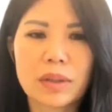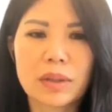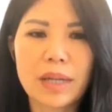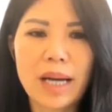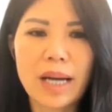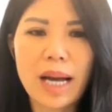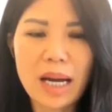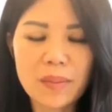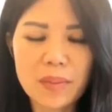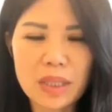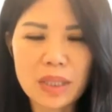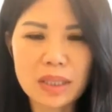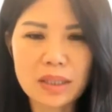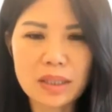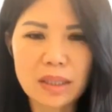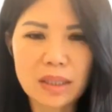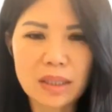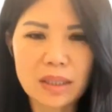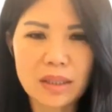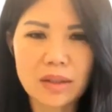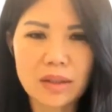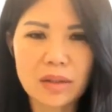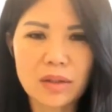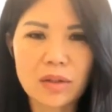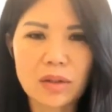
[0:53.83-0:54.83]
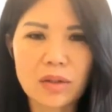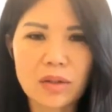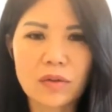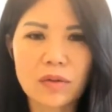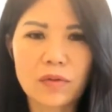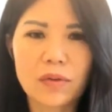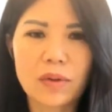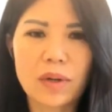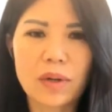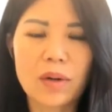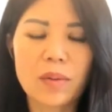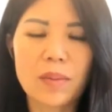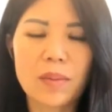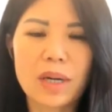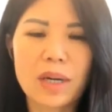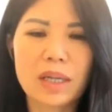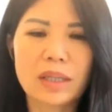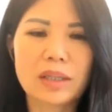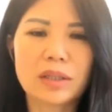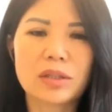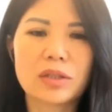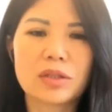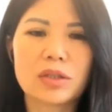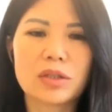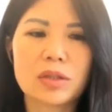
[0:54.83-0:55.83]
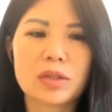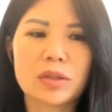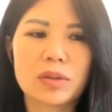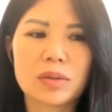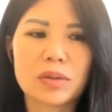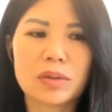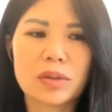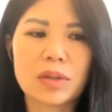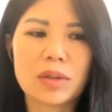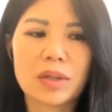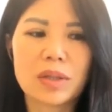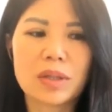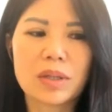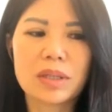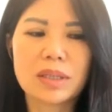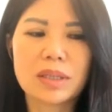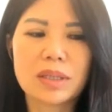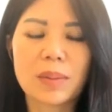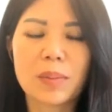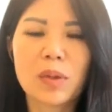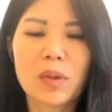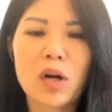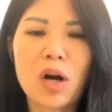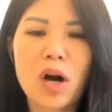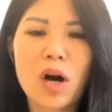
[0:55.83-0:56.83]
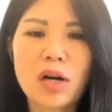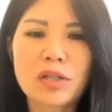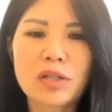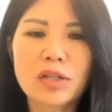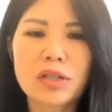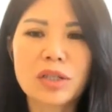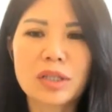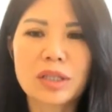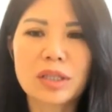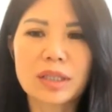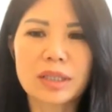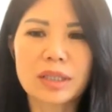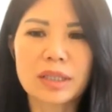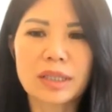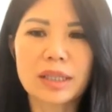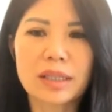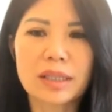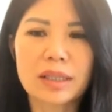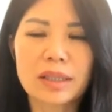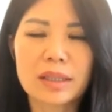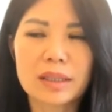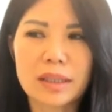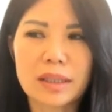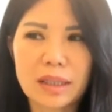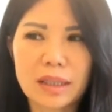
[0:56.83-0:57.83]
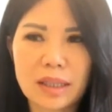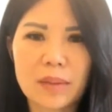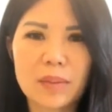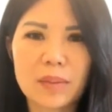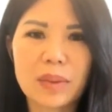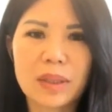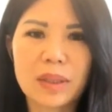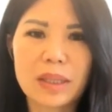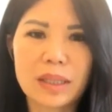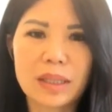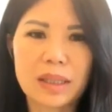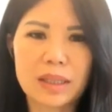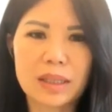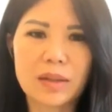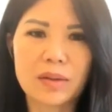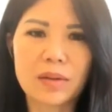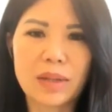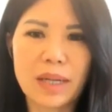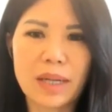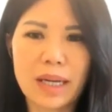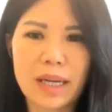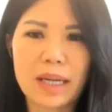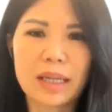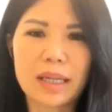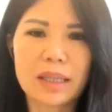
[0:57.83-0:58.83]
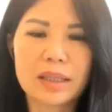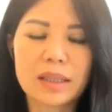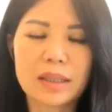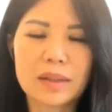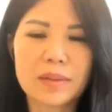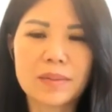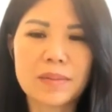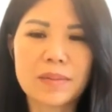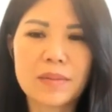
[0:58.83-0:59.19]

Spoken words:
habits for our mind to subconsciously keep it in our head.